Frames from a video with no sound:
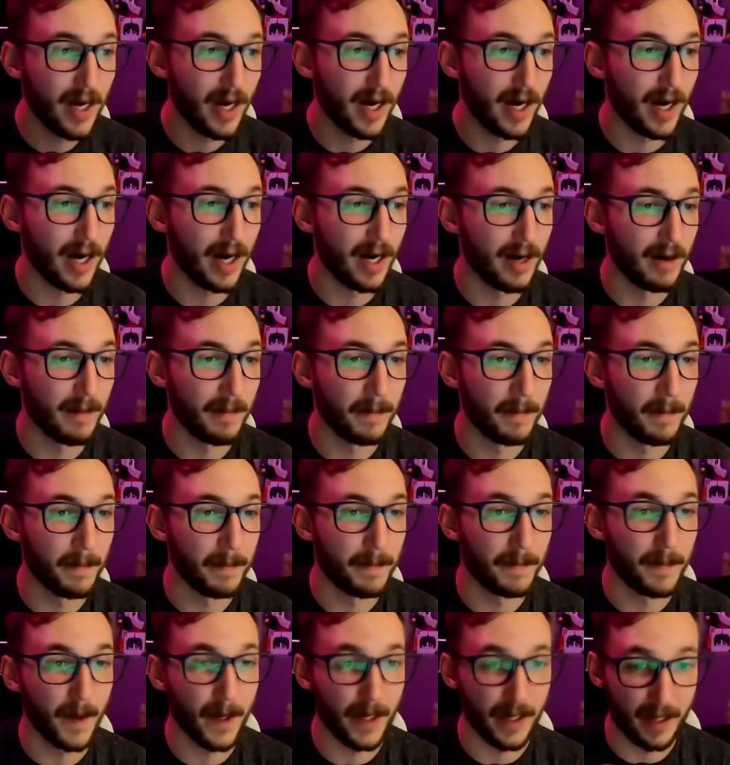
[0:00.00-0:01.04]

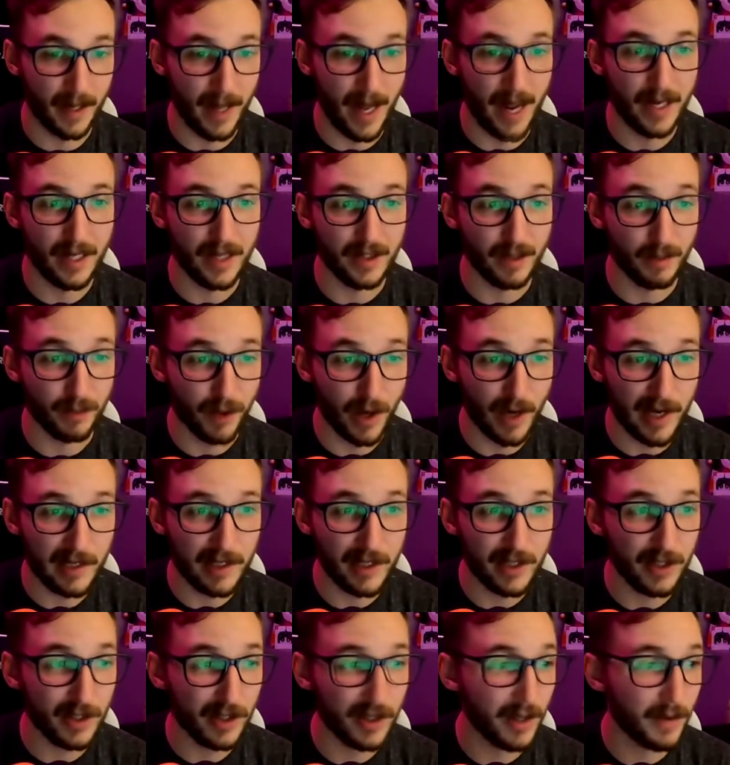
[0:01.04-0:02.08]
But that is the
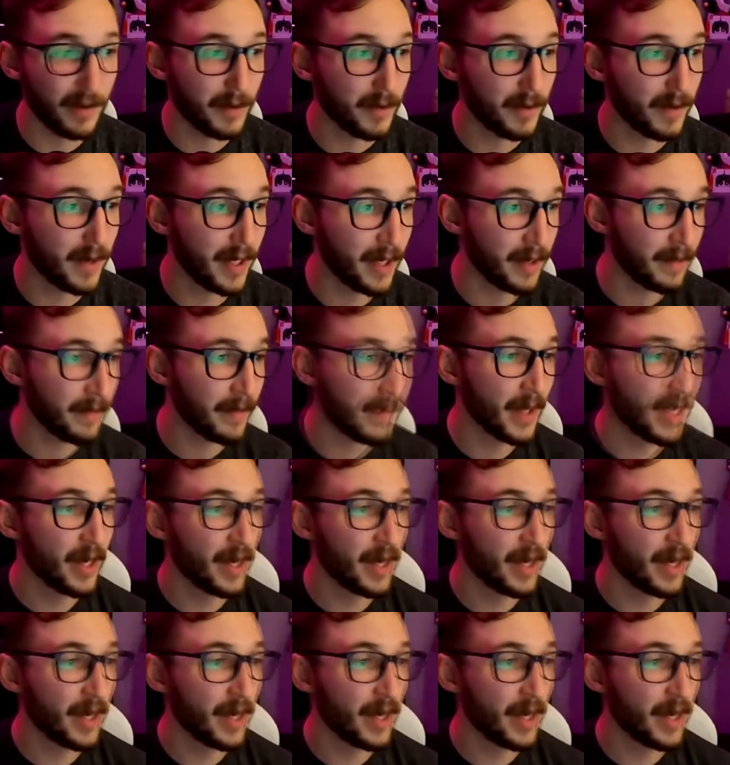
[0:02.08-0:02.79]
processor that we're running.